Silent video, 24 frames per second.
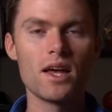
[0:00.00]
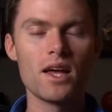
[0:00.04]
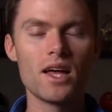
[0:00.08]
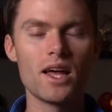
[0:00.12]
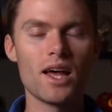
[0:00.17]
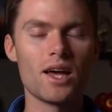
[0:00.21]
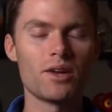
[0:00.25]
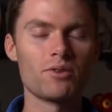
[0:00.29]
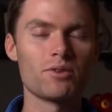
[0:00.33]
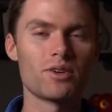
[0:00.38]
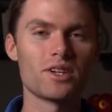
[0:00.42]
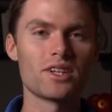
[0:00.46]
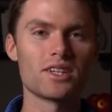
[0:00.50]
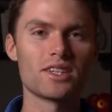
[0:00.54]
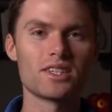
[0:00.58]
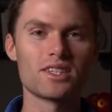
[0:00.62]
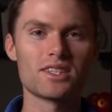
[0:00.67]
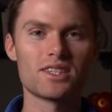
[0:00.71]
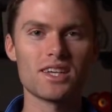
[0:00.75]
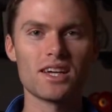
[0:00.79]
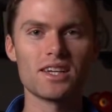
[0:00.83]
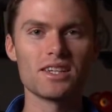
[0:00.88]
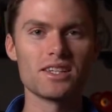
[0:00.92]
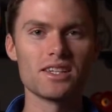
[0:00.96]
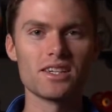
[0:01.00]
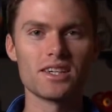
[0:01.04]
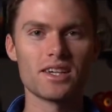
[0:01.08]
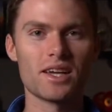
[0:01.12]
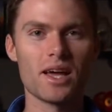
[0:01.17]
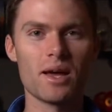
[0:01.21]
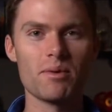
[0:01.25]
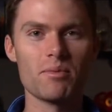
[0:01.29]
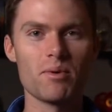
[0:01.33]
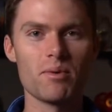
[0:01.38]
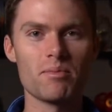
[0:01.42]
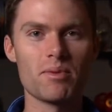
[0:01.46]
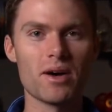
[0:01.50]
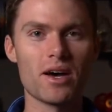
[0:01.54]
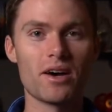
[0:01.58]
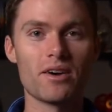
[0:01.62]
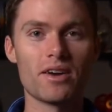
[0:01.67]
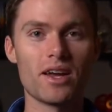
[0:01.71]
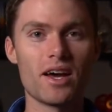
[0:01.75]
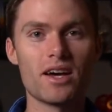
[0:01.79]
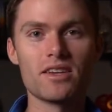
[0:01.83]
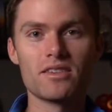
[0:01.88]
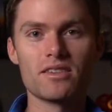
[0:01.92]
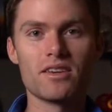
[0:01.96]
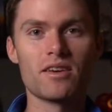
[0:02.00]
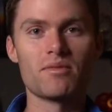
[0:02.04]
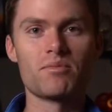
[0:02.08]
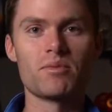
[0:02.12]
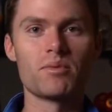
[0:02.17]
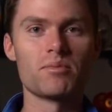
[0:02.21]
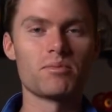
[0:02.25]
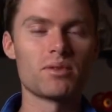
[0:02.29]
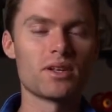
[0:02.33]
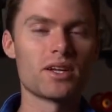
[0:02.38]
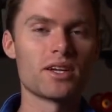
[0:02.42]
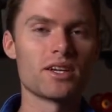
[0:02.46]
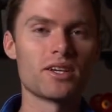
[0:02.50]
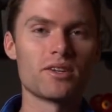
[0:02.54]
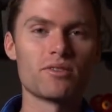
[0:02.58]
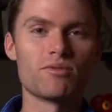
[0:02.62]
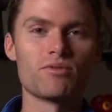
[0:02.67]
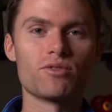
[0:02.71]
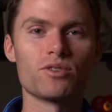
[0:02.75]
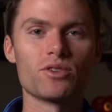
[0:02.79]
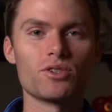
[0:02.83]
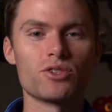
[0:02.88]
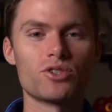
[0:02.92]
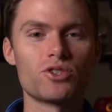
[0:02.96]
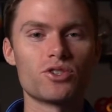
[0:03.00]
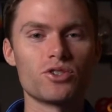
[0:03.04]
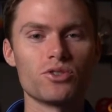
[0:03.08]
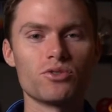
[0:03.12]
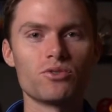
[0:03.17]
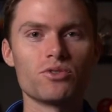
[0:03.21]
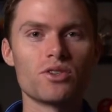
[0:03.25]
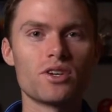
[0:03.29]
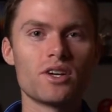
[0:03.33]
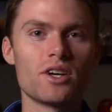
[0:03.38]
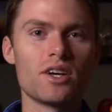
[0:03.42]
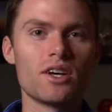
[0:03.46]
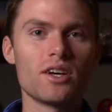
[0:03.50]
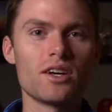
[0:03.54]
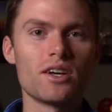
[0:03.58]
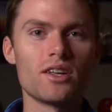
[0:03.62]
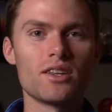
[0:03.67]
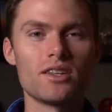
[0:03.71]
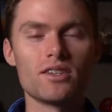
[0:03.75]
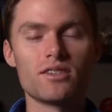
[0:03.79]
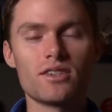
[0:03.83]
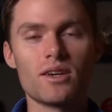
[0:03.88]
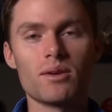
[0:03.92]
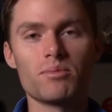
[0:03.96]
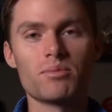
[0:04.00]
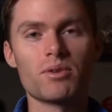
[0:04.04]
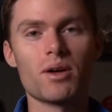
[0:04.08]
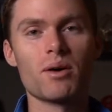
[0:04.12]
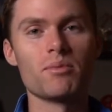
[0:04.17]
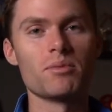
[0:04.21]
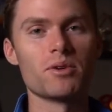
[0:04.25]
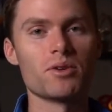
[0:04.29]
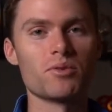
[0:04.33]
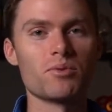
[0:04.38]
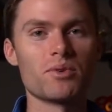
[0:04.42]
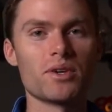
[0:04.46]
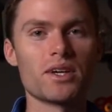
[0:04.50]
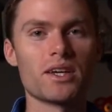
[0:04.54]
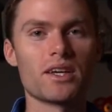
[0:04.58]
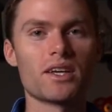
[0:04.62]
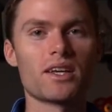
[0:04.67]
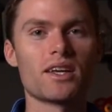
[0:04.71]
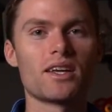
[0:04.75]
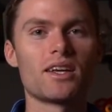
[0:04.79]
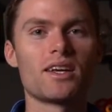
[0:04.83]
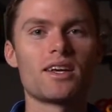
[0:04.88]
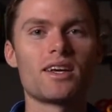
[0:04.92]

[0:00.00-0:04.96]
And really this idea came about as I've been planning for a shoot this upcoming week.